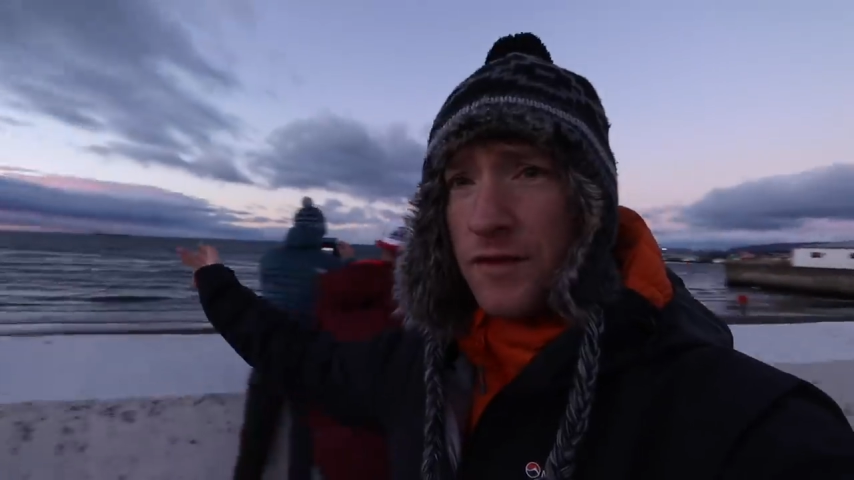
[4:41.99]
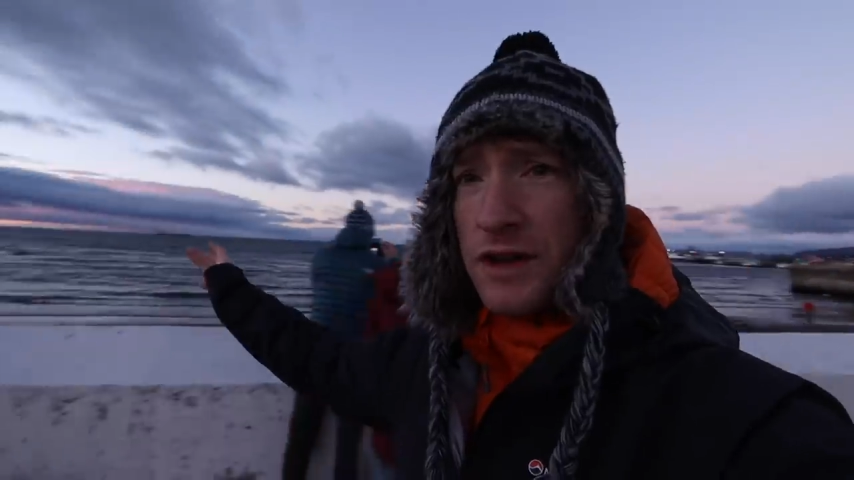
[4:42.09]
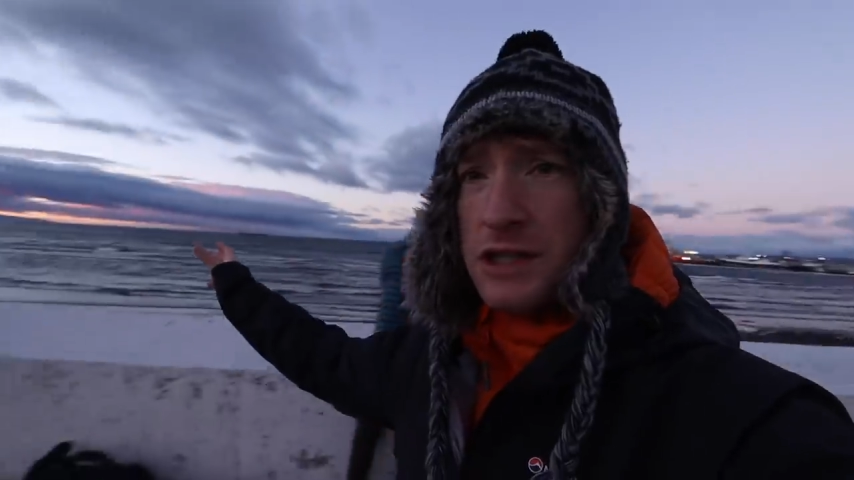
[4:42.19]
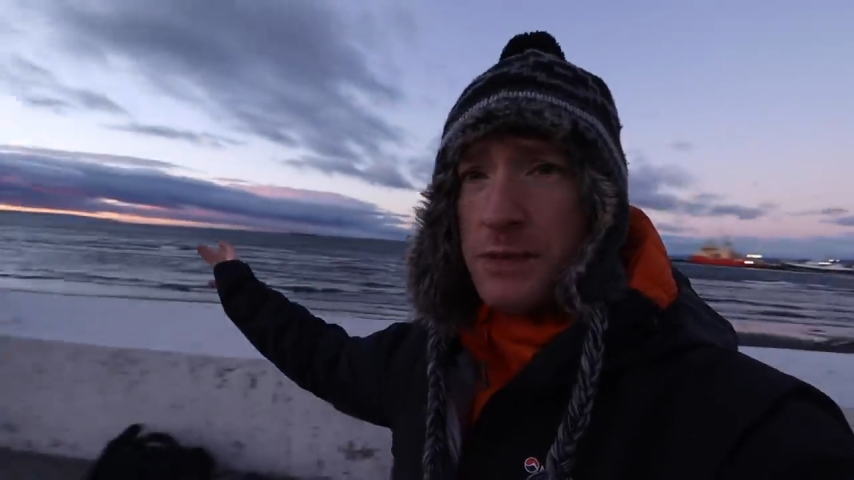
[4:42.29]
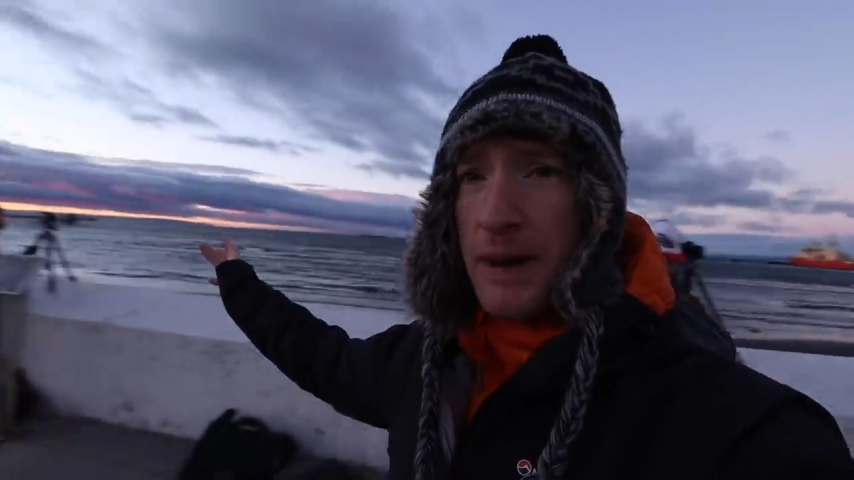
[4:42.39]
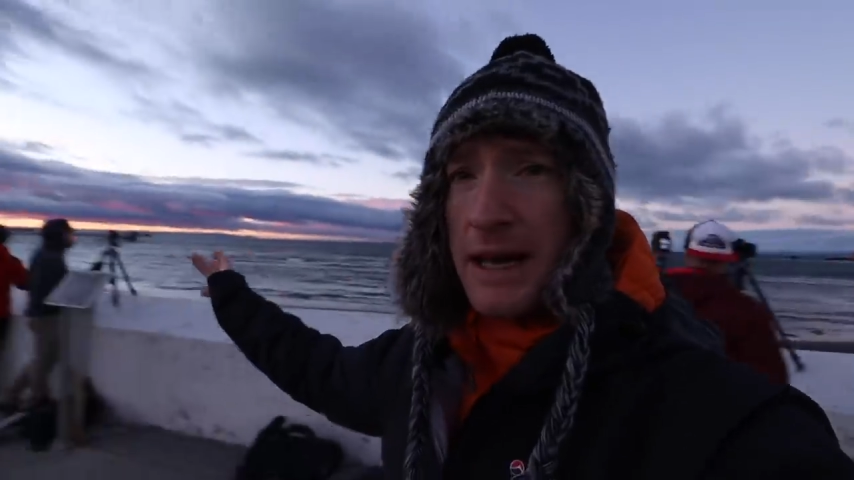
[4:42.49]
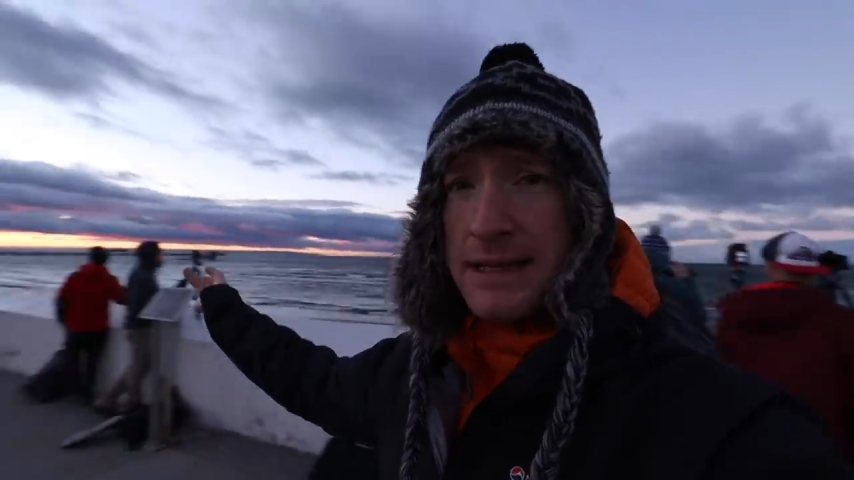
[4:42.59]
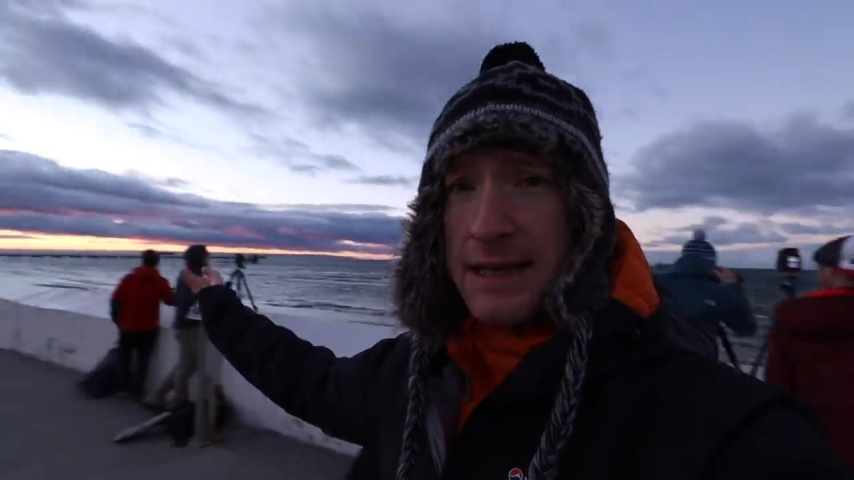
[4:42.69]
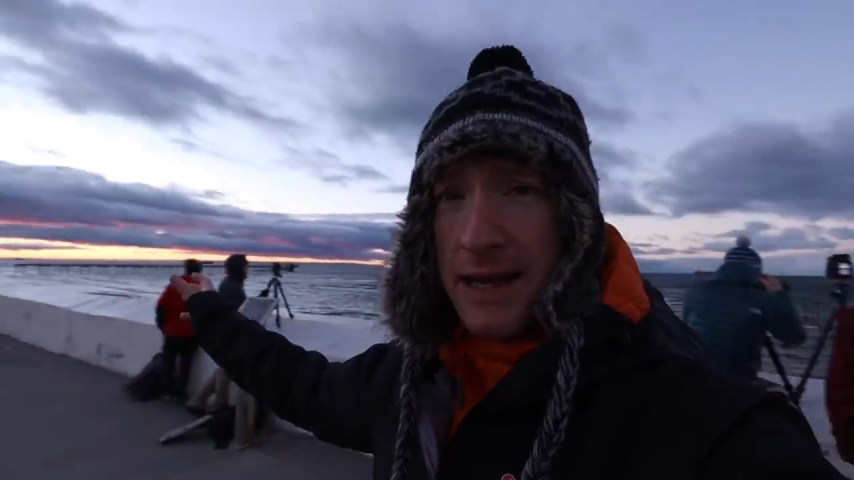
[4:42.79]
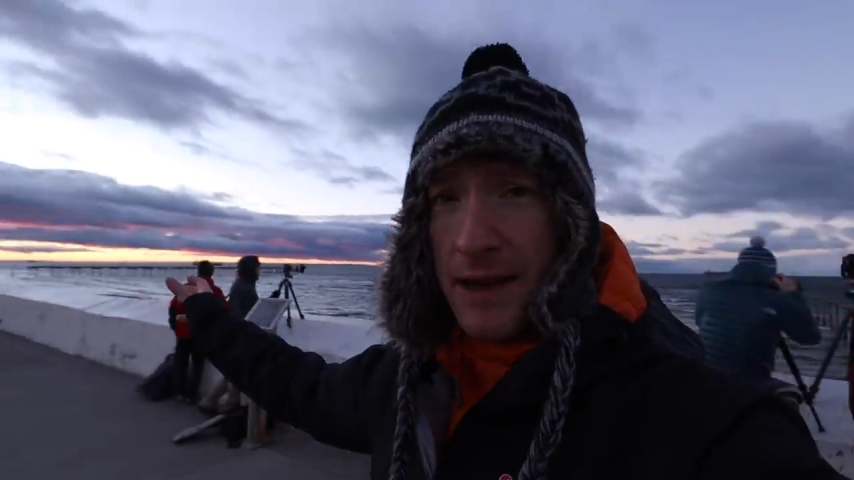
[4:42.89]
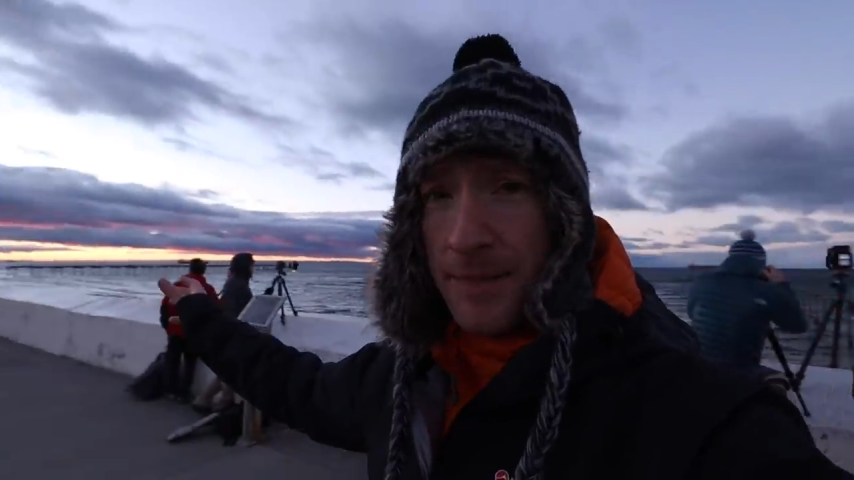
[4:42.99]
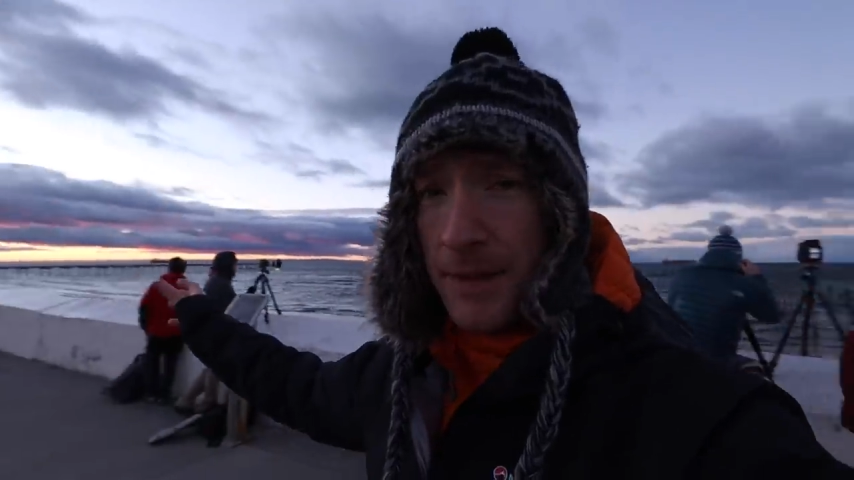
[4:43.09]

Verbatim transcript: of this space here,